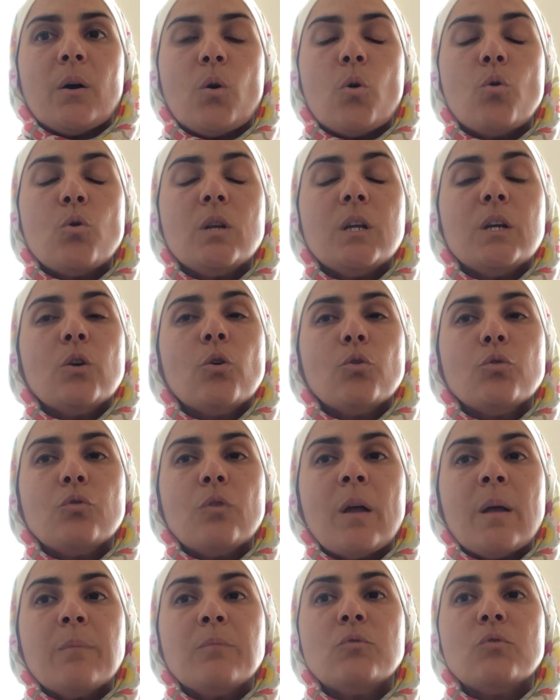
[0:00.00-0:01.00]
only go to
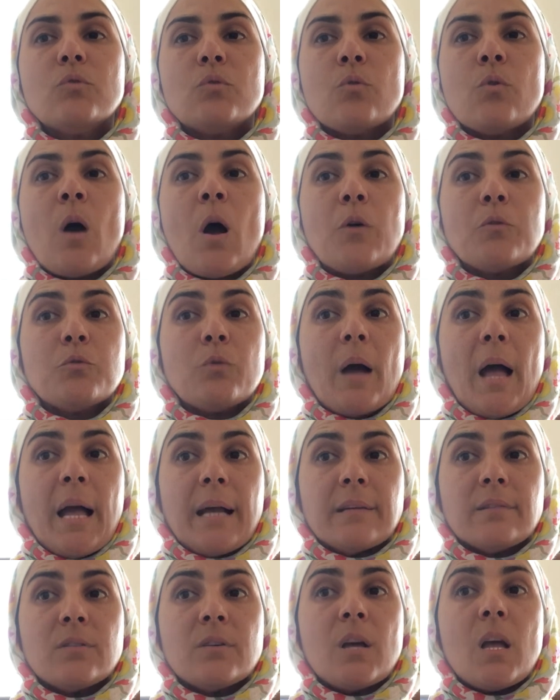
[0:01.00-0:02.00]
Him to know how to
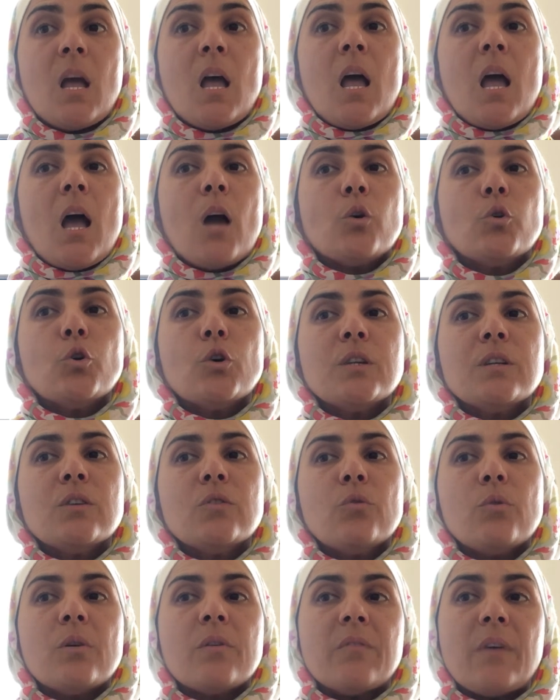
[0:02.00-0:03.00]
act according
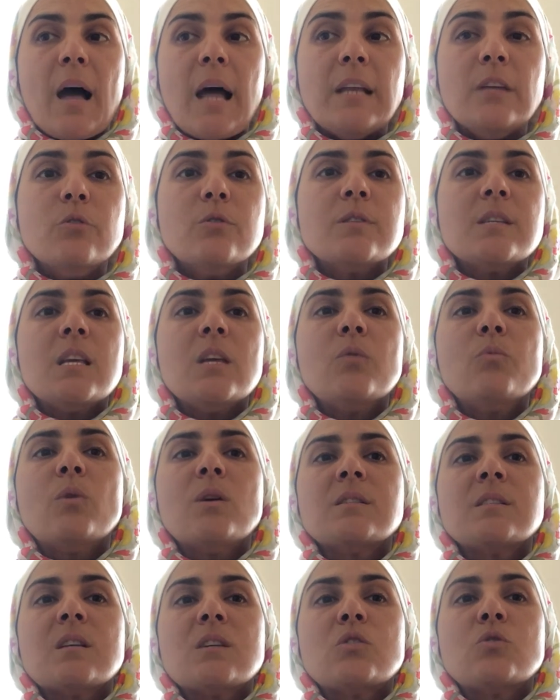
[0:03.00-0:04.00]
to the values He
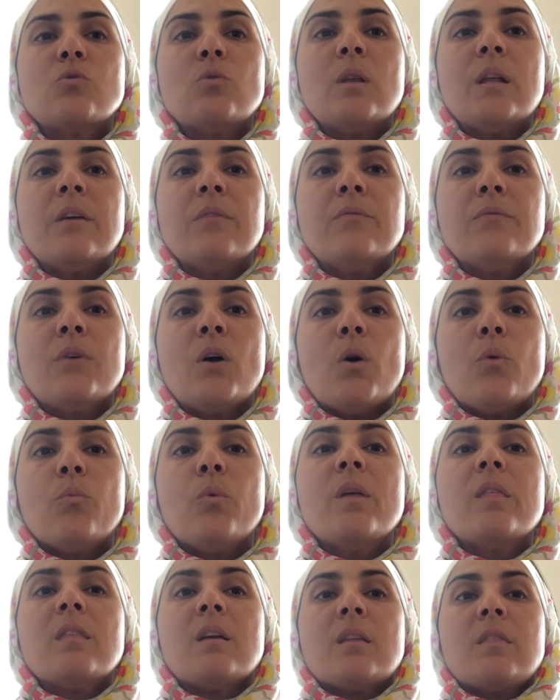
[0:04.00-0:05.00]
wants us to live
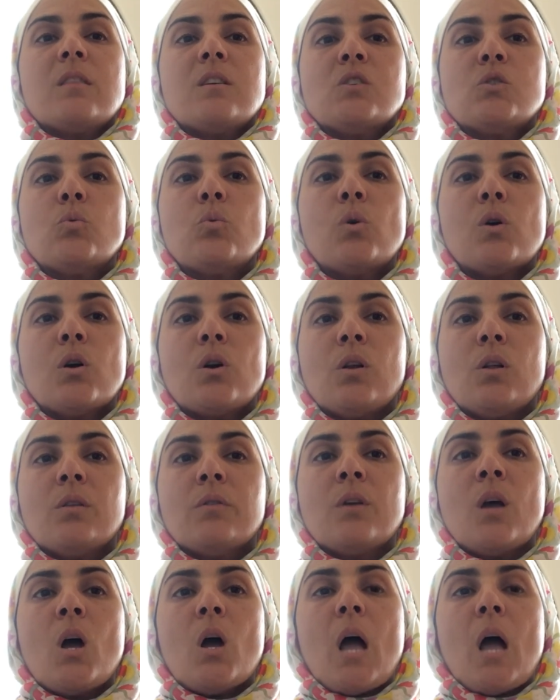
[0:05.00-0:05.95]
with in this world.